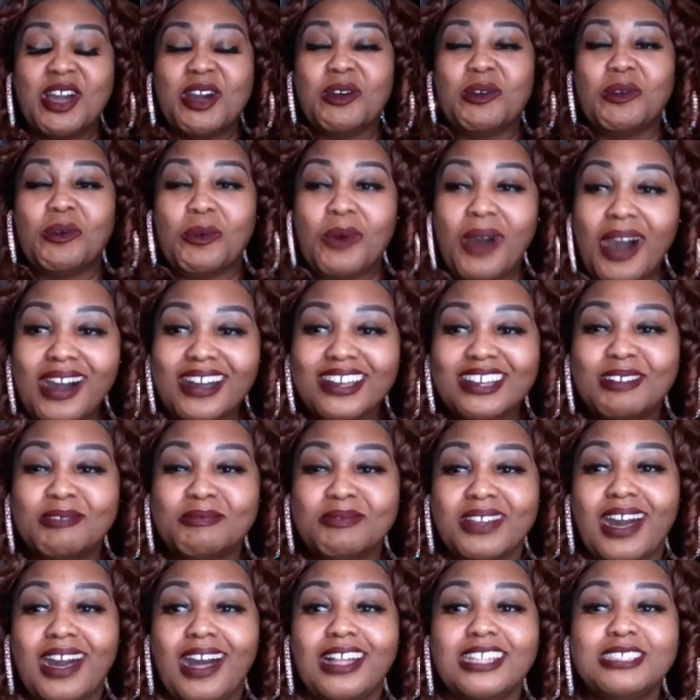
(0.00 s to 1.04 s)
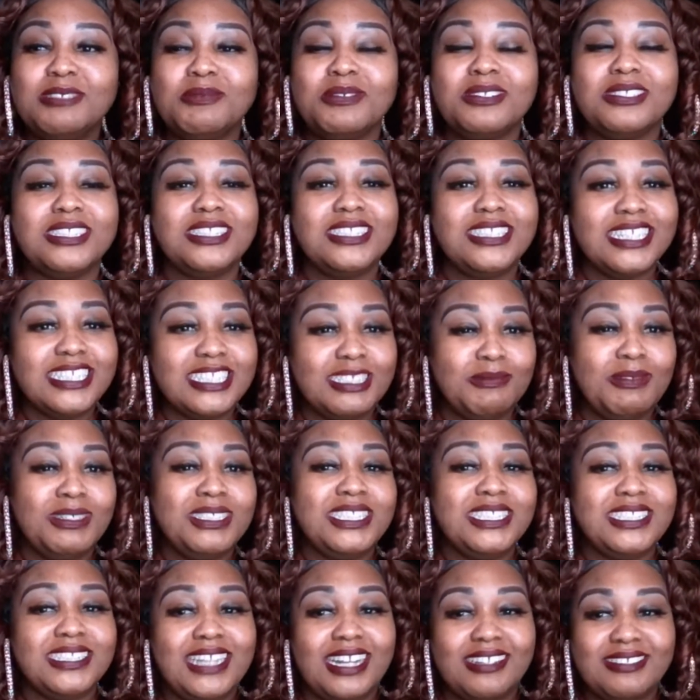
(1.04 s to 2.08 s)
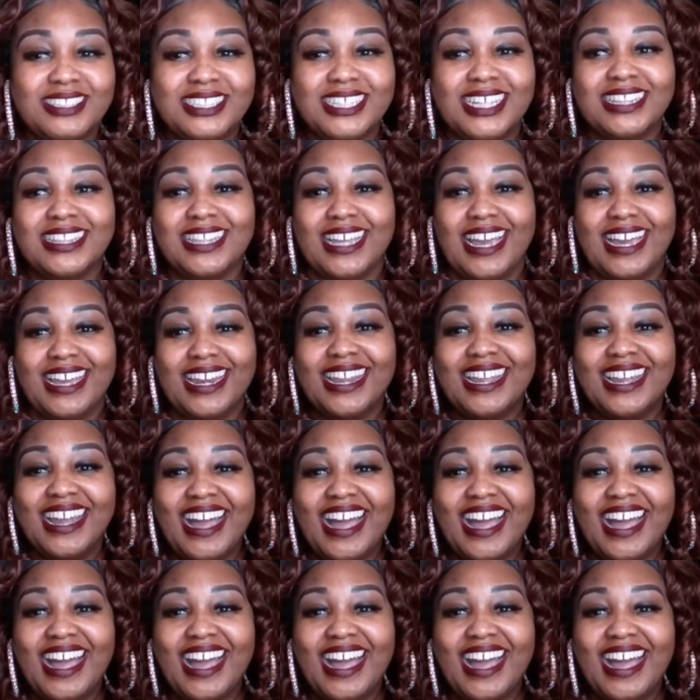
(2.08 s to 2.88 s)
Welcome, y'all. It's been 6 months since I said that.